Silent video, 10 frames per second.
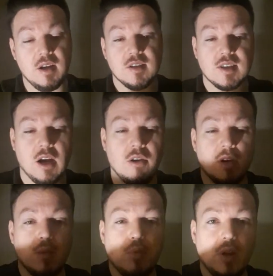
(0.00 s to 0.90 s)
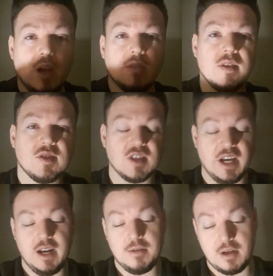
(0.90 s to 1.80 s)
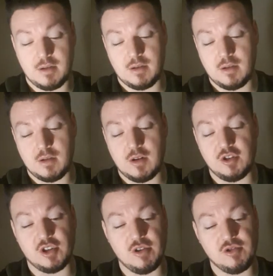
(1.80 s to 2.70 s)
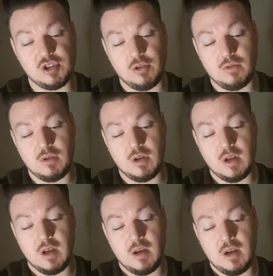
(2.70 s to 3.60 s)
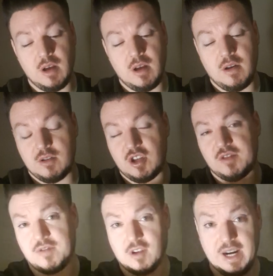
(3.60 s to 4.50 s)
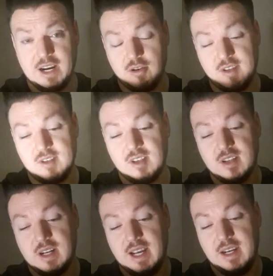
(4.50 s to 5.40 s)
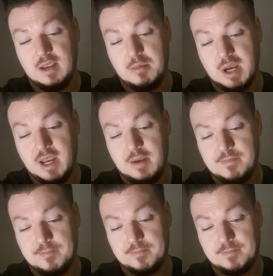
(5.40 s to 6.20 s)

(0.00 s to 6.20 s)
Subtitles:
So going to put it on the skin as usual, just free because this is an EDP.